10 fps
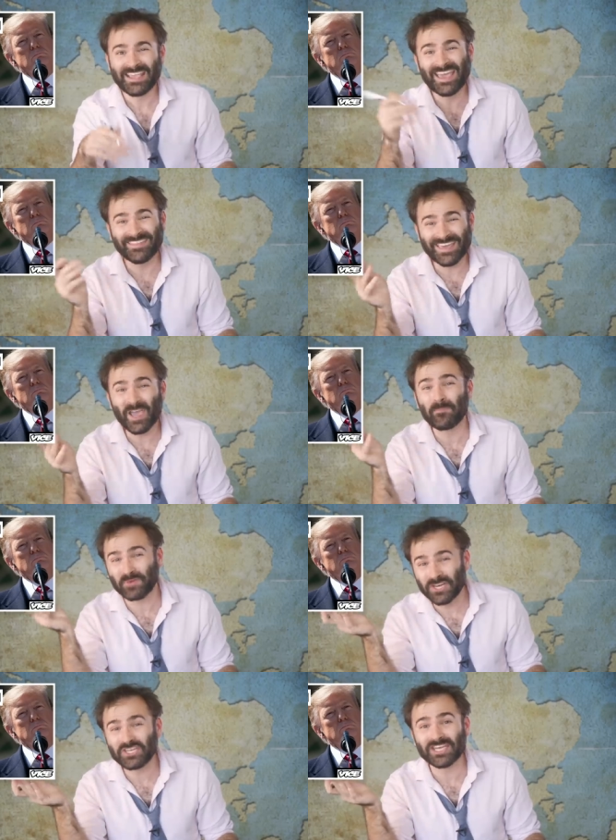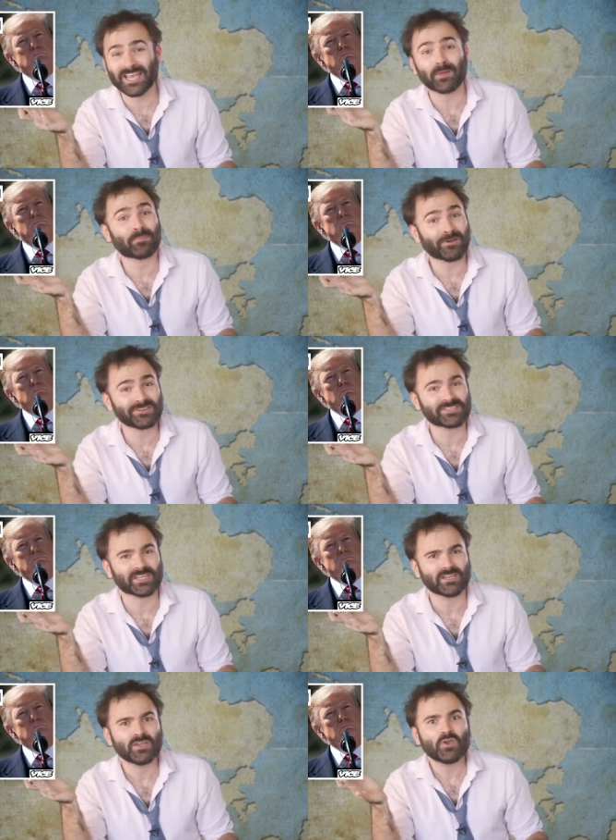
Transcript: and they appreciate a person